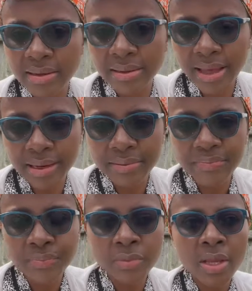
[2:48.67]
that
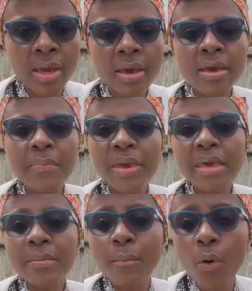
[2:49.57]
it
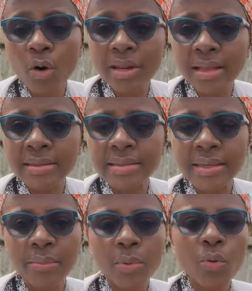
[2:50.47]
be important say
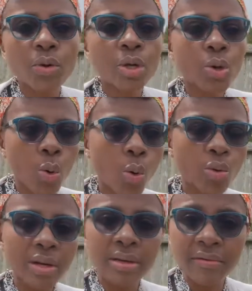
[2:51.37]
more we know
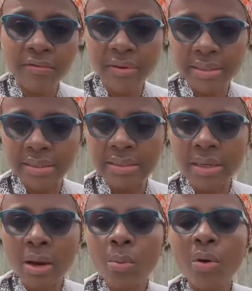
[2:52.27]
the difference.
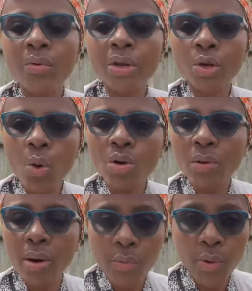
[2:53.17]
More we know the
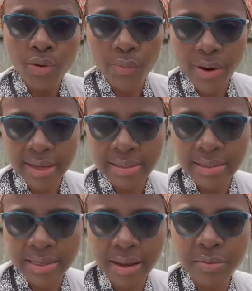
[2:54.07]
one we
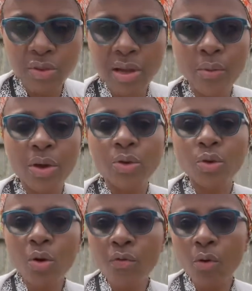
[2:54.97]
practice on, so that way you
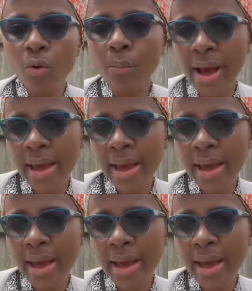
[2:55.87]
go buy